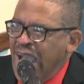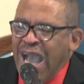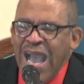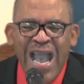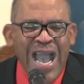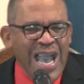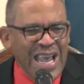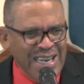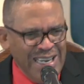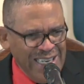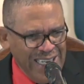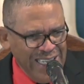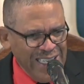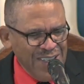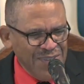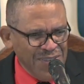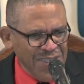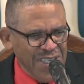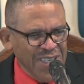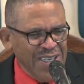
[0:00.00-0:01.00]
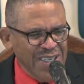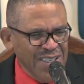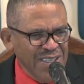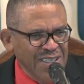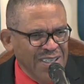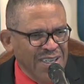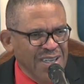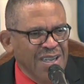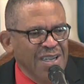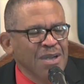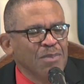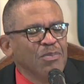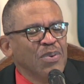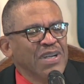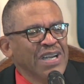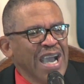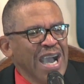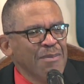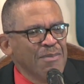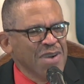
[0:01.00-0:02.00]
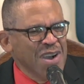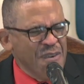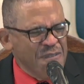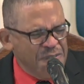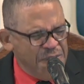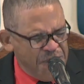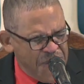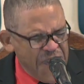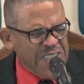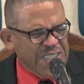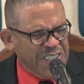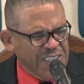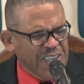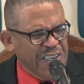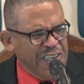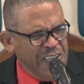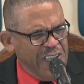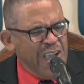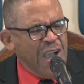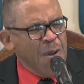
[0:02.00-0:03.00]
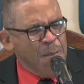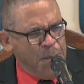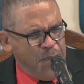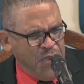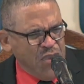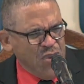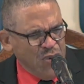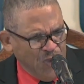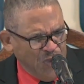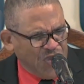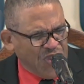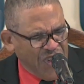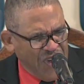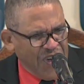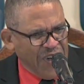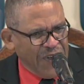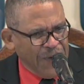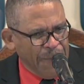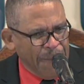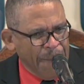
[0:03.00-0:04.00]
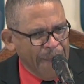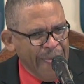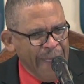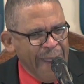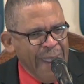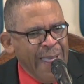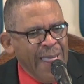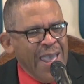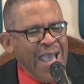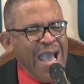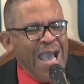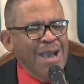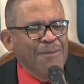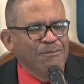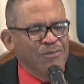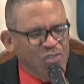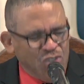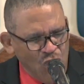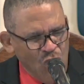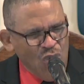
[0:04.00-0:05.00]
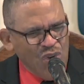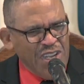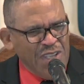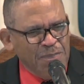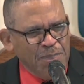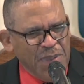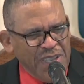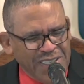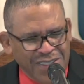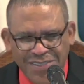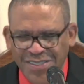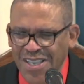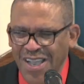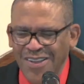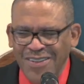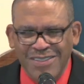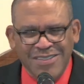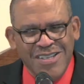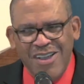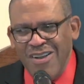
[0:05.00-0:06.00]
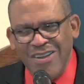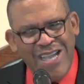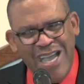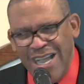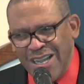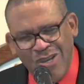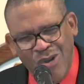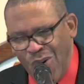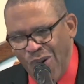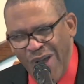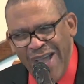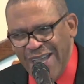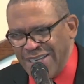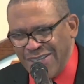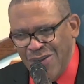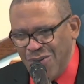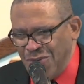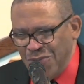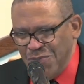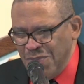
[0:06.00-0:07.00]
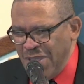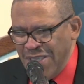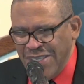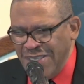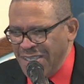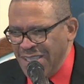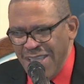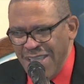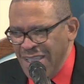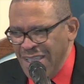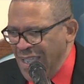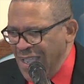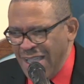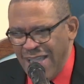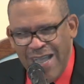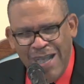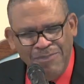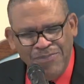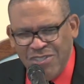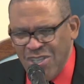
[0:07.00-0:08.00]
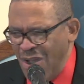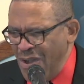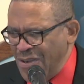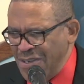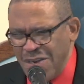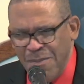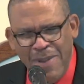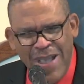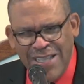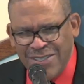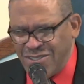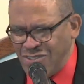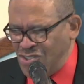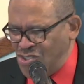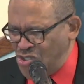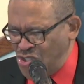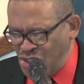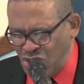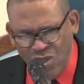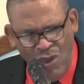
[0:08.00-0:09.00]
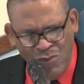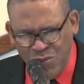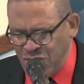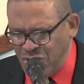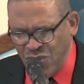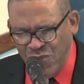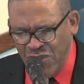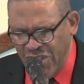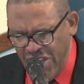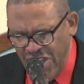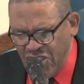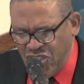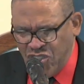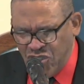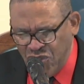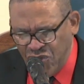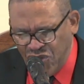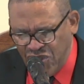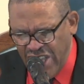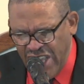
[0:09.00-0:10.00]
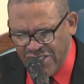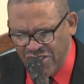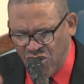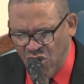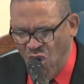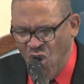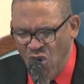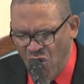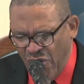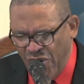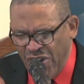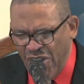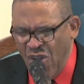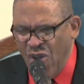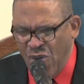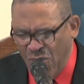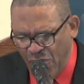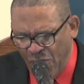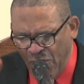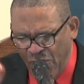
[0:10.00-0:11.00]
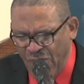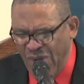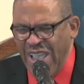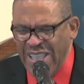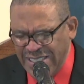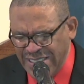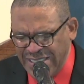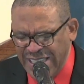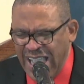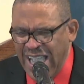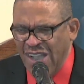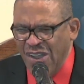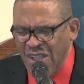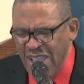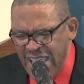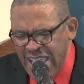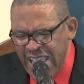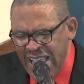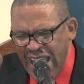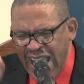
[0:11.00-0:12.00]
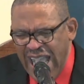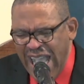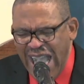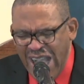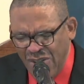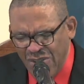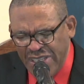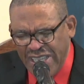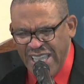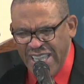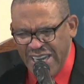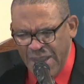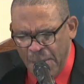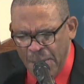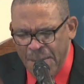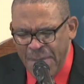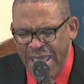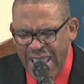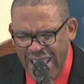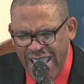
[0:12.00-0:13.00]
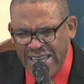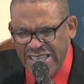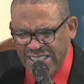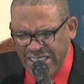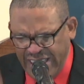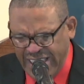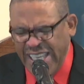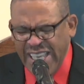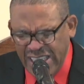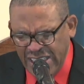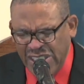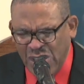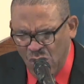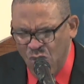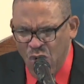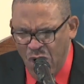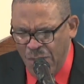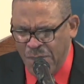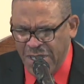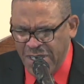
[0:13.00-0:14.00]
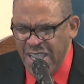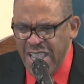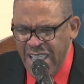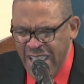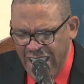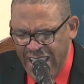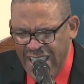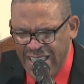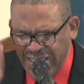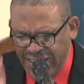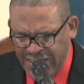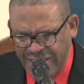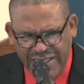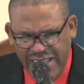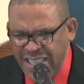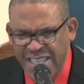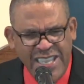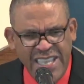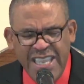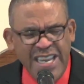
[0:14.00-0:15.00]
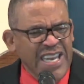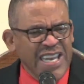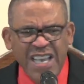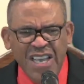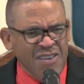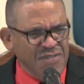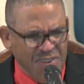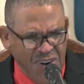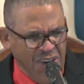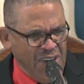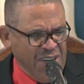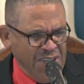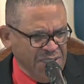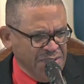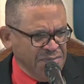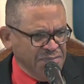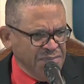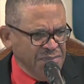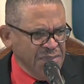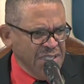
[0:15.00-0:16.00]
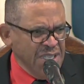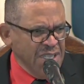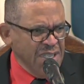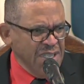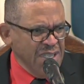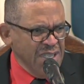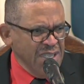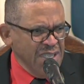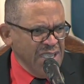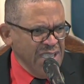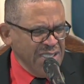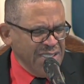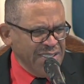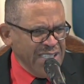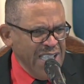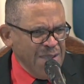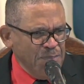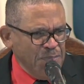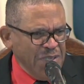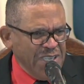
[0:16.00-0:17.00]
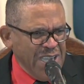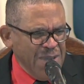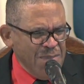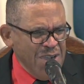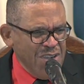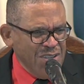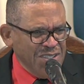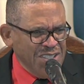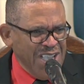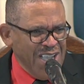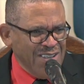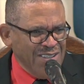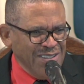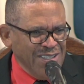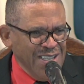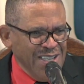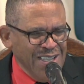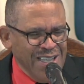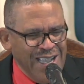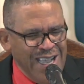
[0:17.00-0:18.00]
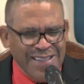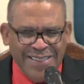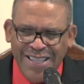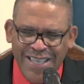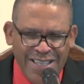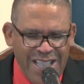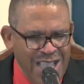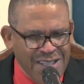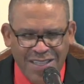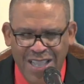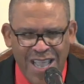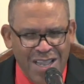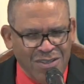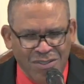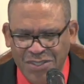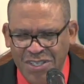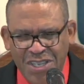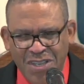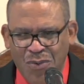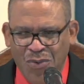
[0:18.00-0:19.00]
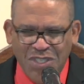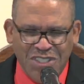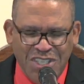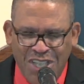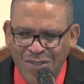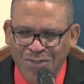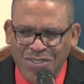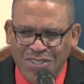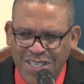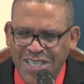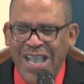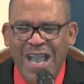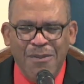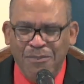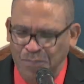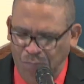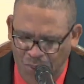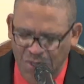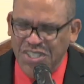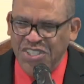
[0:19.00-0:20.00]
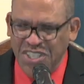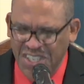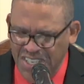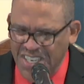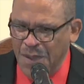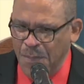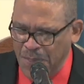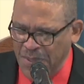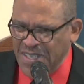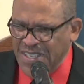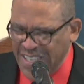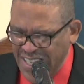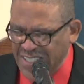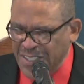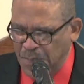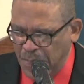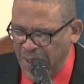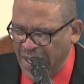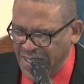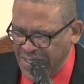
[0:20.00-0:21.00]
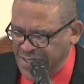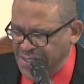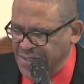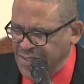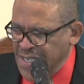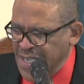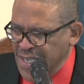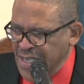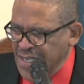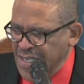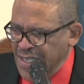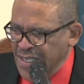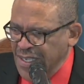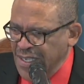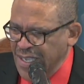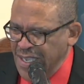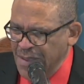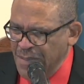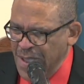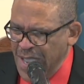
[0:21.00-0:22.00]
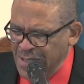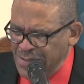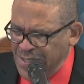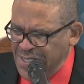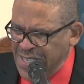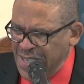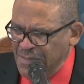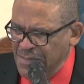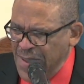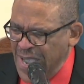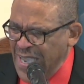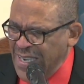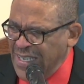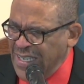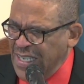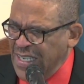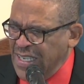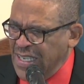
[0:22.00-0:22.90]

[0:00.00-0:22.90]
I love her, but I'm going to physically abuse her. I'm doing it because y'all, y'all got quiet on me. I'm talking about social issues that's going on right now. How can a man kill a woman and say he loved her? Example, come on, y'all. I think, I, I don't care what y'all say, I'm preaching up in this place. Amen, somebody.